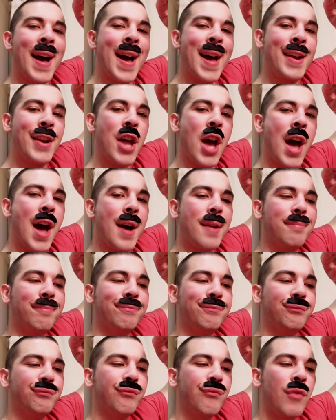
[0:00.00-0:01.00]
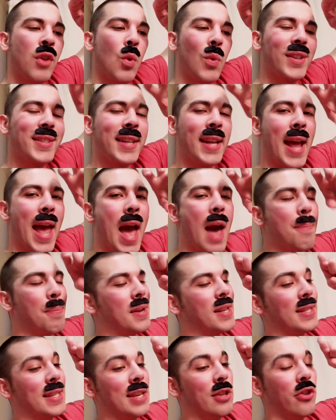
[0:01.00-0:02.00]
And what's going to
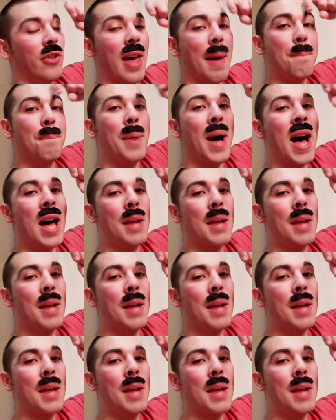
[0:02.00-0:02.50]
happen is either that